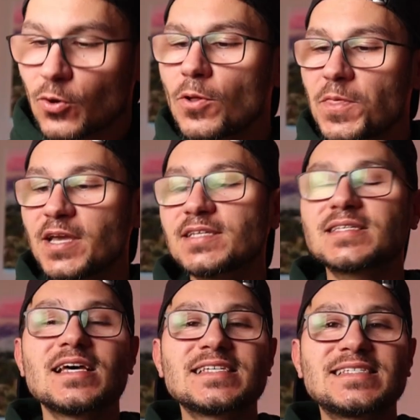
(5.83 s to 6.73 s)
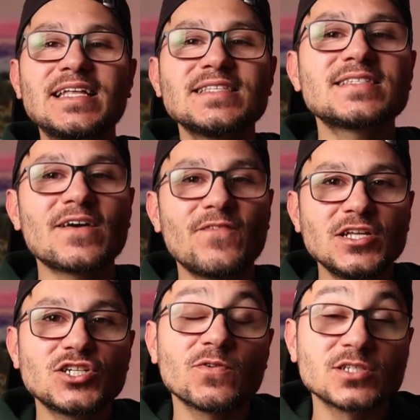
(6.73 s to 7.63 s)
the cool thing is, since
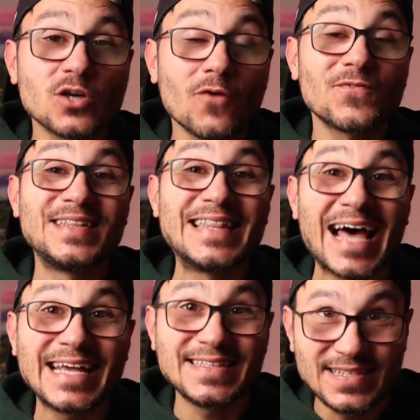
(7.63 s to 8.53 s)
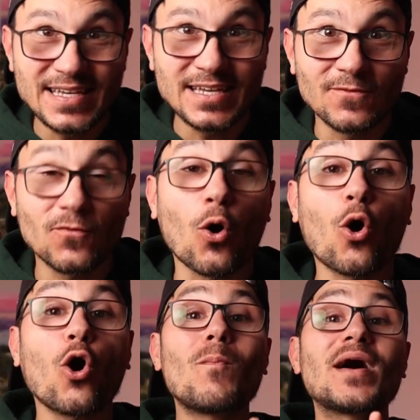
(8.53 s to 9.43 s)
DaVinci Resolve 19, for
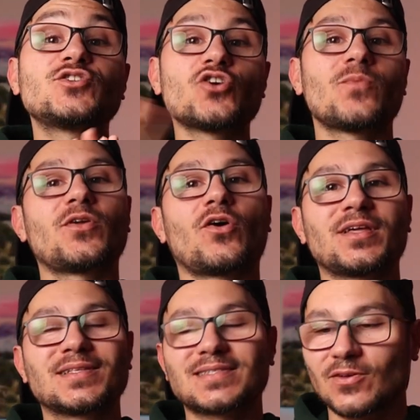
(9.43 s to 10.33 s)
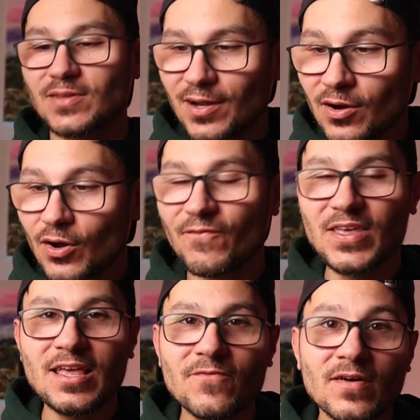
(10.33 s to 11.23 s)
all my German audience out there,
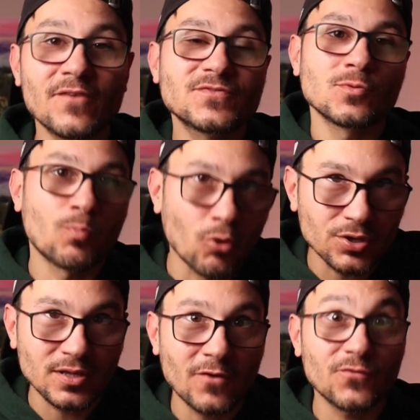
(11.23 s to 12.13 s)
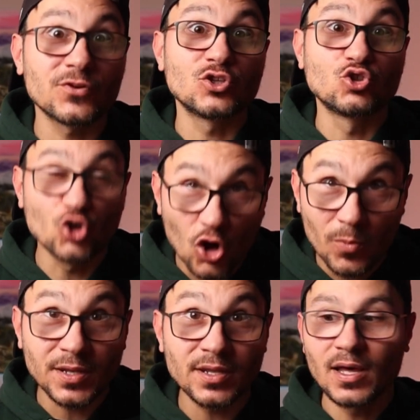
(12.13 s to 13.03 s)
we even have support now for the
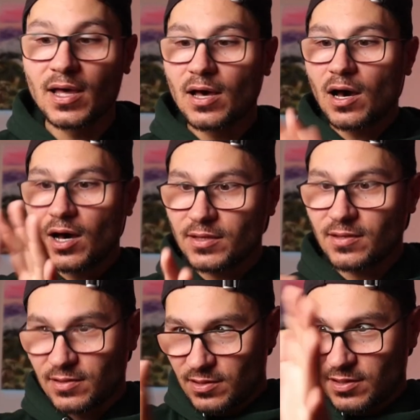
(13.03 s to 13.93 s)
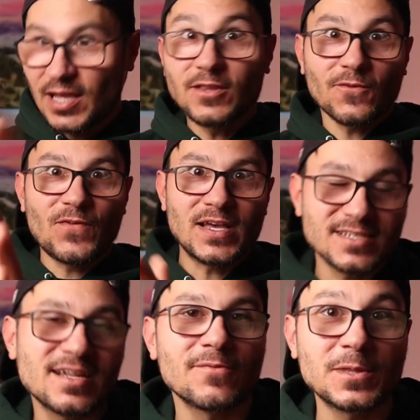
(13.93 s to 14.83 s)
German HUD, the
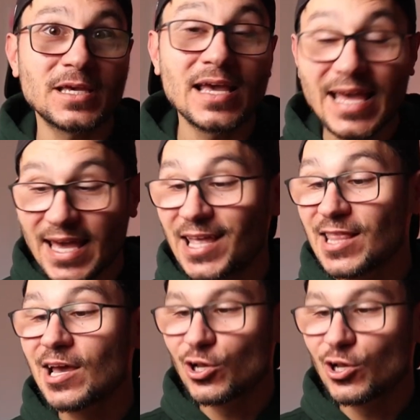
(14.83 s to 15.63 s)
interface and everything in